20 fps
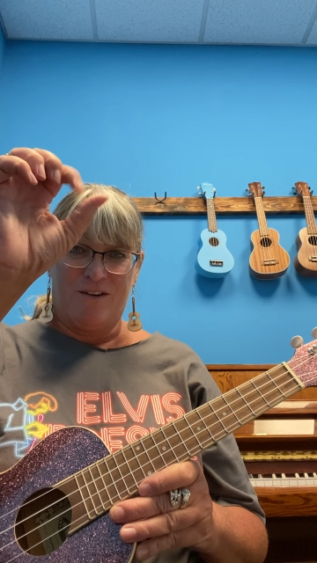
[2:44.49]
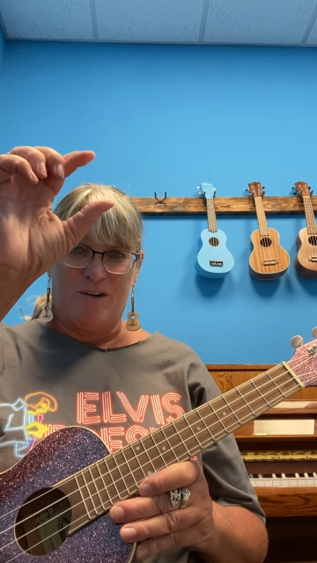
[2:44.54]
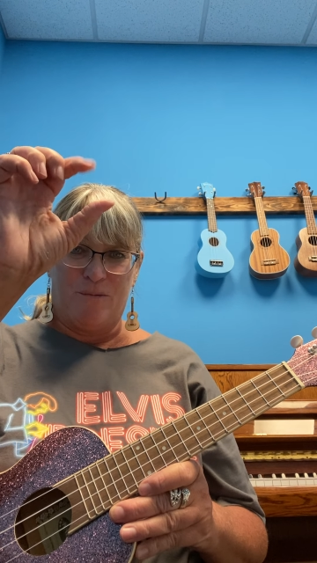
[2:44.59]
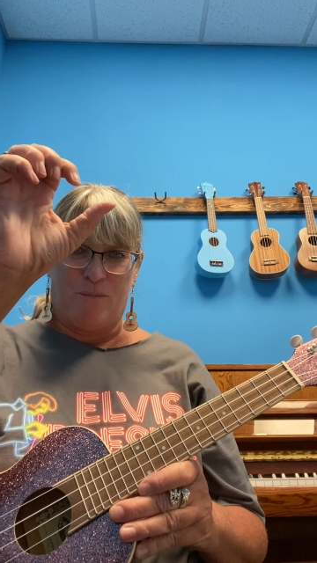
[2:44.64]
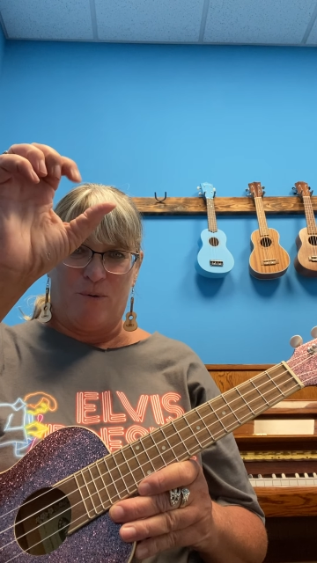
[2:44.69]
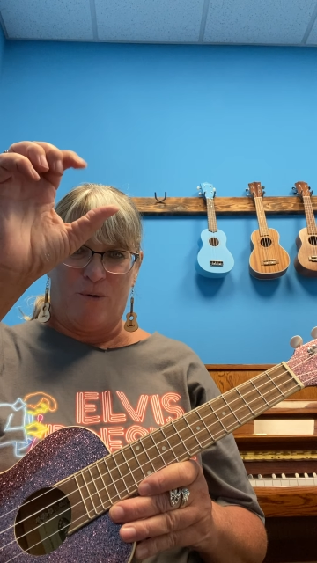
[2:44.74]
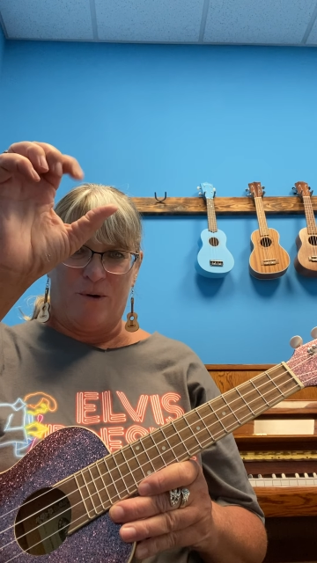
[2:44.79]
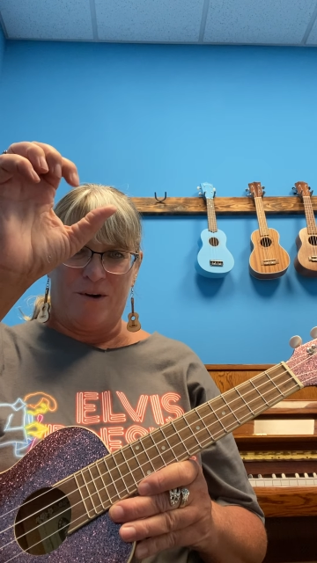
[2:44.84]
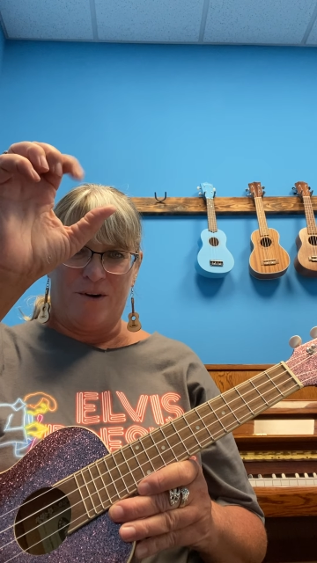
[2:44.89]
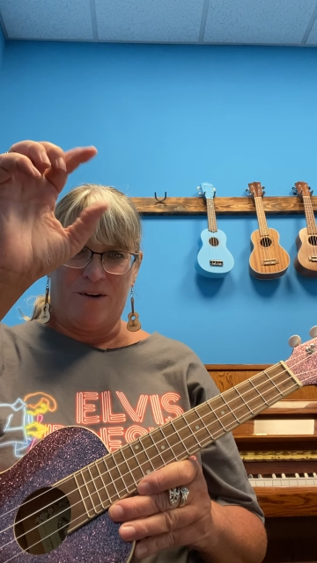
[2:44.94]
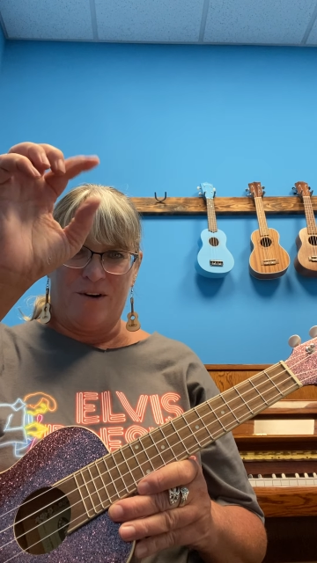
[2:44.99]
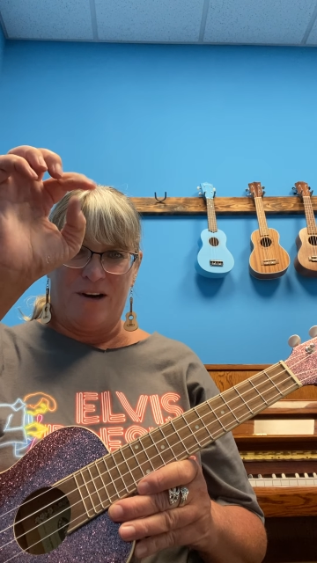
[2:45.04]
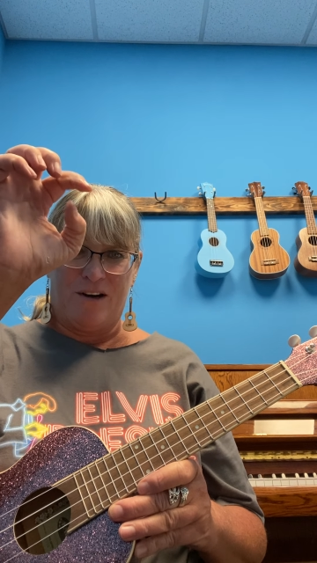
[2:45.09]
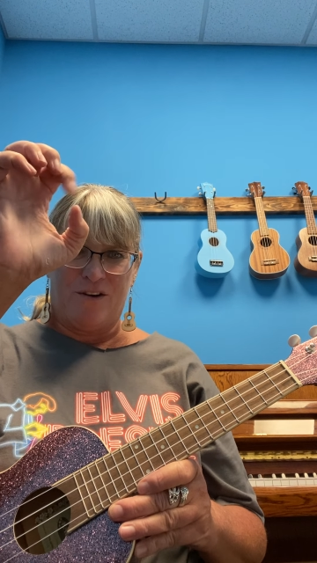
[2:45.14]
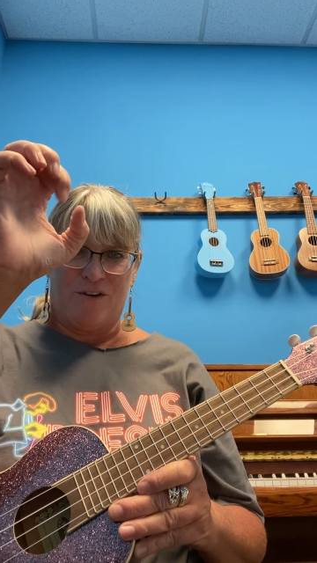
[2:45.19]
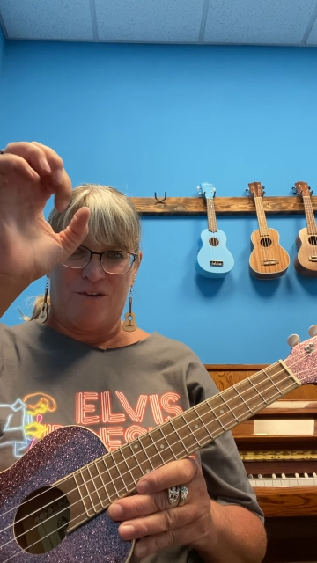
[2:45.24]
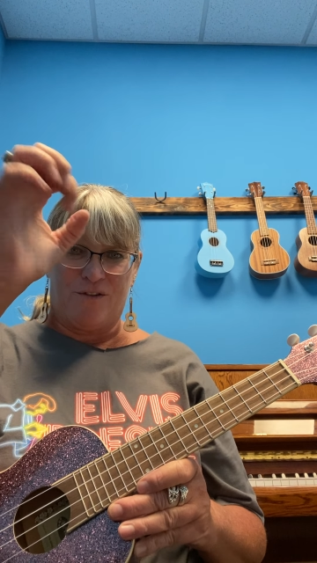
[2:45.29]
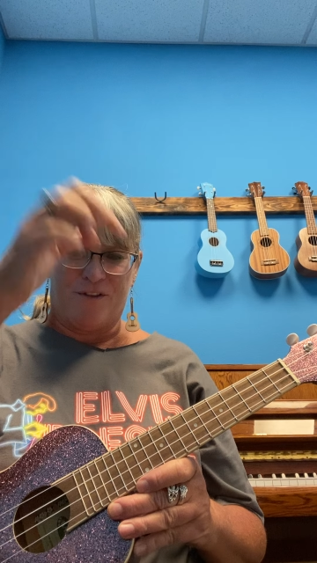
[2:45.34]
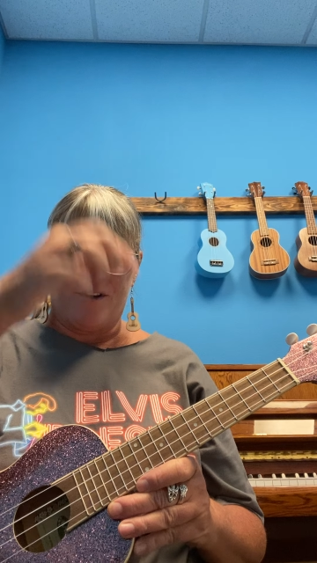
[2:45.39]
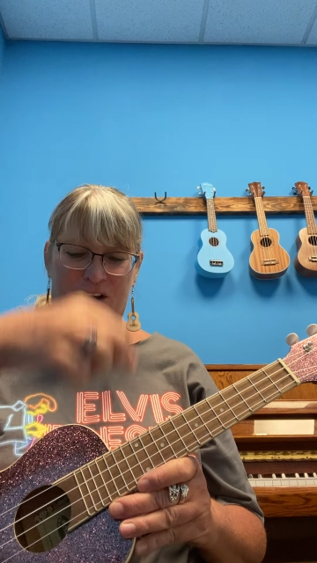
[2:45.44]

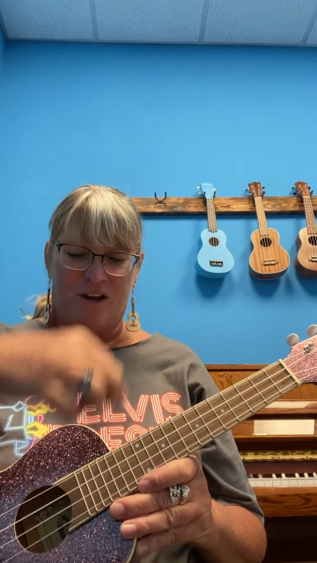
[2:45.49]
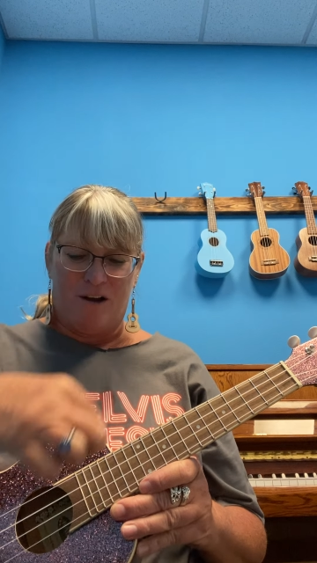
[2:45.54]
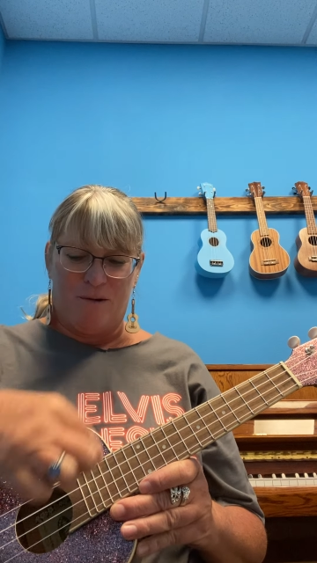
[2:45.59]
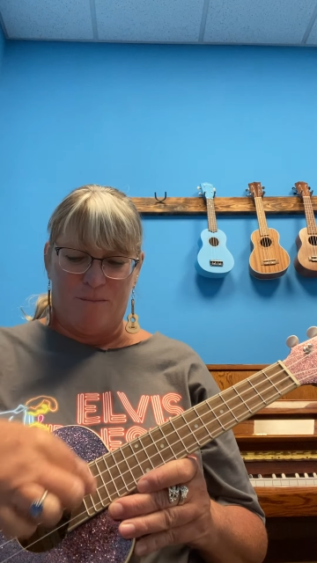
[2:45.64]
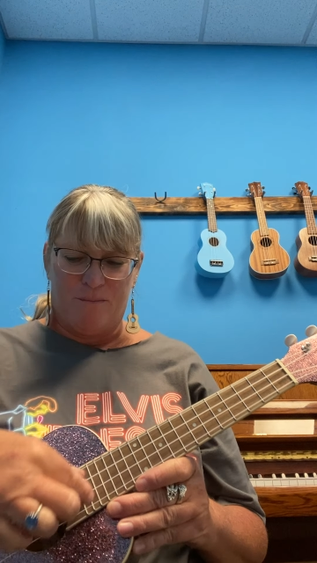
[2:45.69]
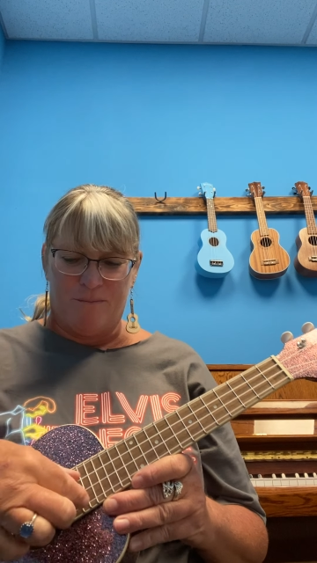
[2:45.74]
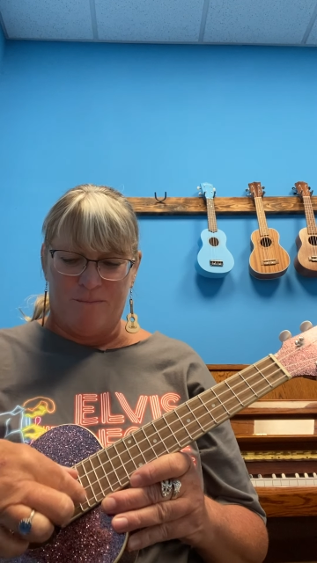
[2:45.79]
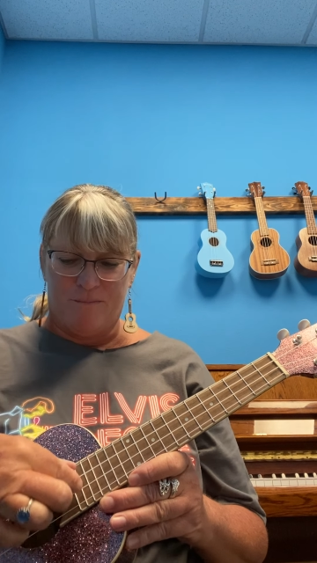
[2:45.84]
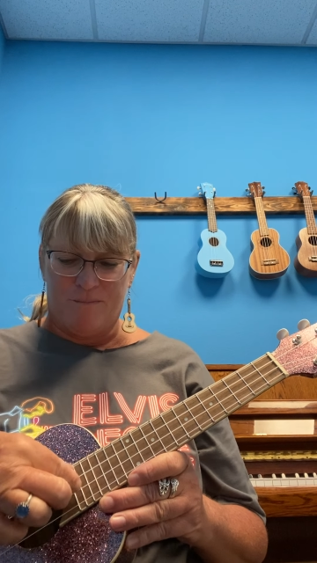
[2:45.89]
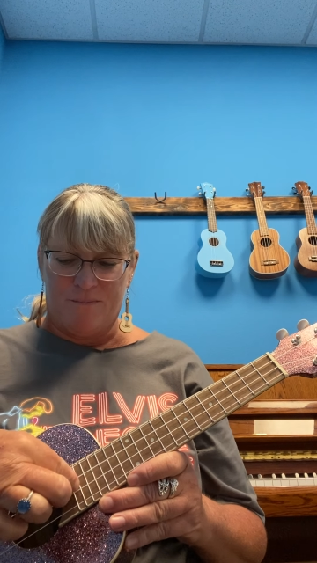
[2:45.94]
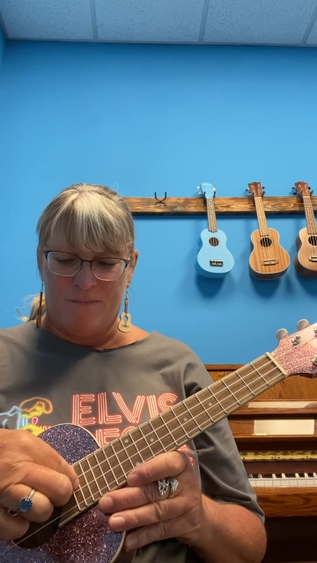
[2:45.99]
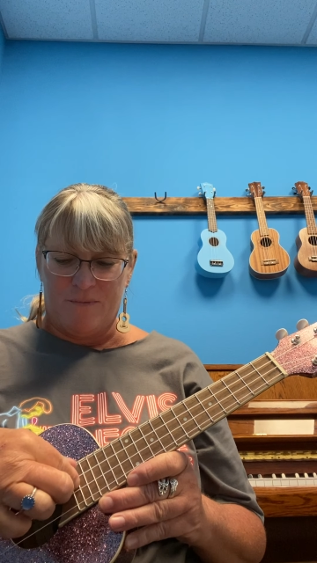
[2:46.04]
and your thumb,